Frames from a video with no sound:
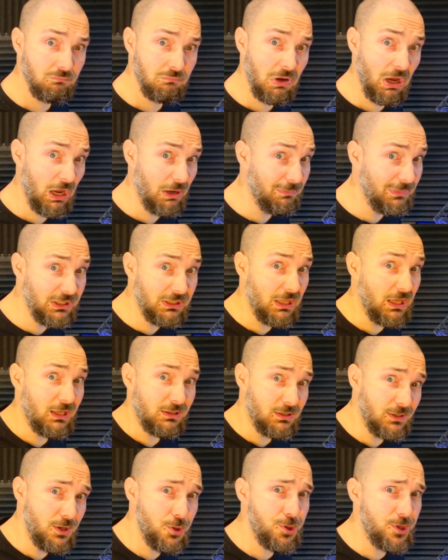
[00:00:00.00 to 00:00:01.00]
I mean,
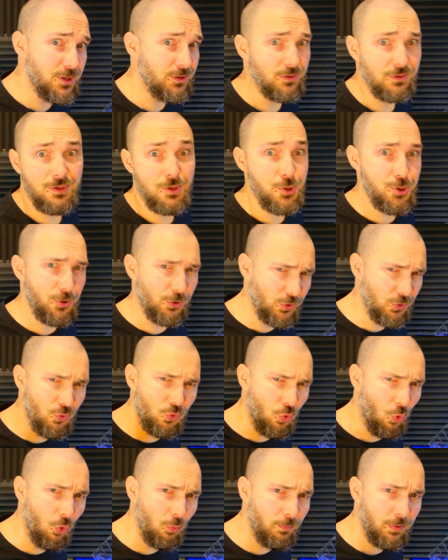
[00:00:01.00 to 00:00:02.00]
at least in Eastern
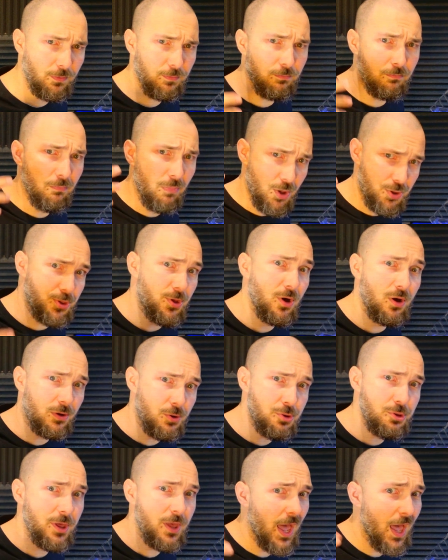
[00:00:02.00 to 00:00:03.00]
Europe,
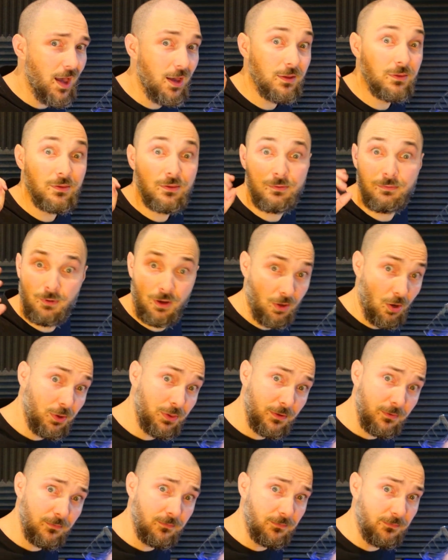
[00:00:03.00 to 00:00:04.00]
bazaars had a lot
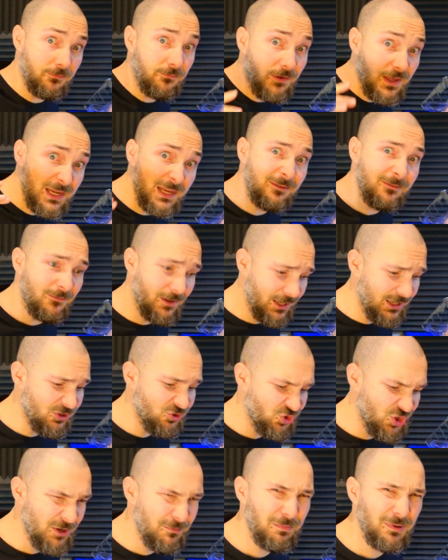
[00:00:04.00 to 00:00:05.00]
of very, very
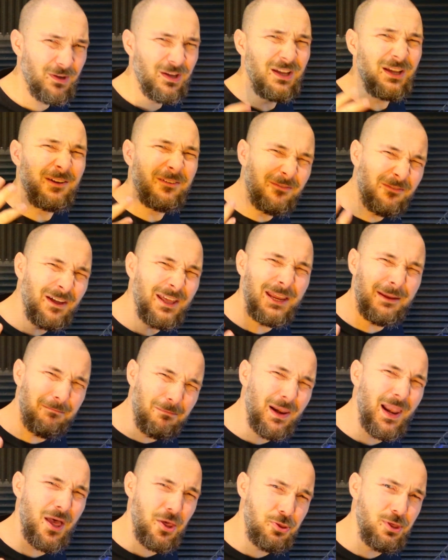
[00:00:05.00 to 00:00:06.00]
cheap, very
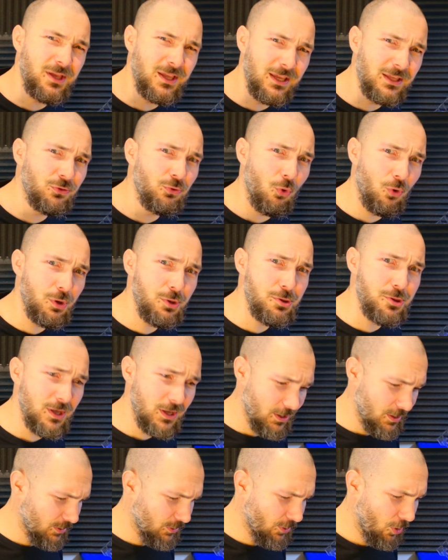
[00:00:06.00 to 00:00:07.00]
plasticky toys,
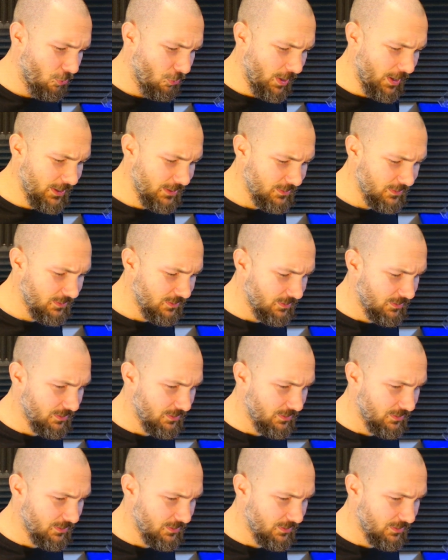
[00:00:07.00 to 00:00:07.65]
you know, and